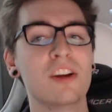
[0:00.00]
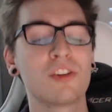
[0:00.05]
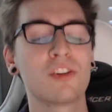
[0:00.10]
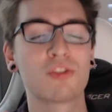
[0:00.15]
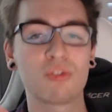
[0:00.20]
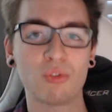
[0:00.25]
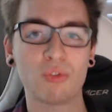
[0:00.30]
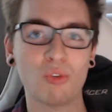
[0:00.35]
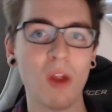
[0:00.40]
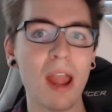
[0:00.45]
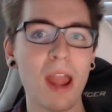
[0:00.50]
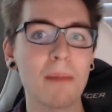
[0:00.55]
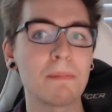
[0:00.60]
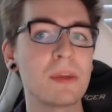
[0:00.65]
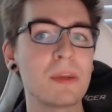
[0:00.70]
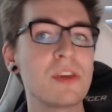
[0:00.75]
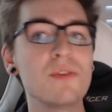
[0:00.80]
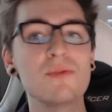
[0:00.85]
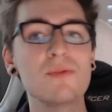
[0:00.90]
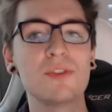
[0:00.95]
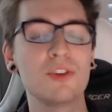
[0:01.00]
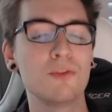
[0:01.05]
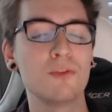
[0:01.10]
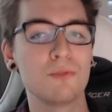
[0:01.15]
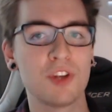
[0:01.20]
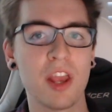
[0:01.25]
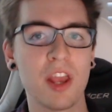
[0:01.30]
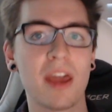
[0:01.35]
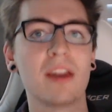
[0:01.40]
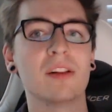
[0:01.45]
crap YouTube
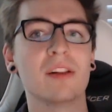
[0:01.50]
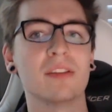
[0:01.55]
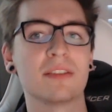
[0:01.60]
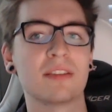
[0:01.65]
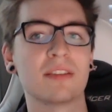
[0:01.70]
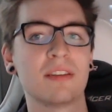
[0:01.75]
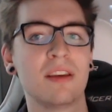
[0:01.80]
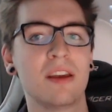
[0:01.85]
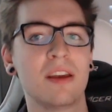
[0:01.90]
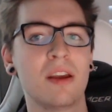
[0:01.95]
channels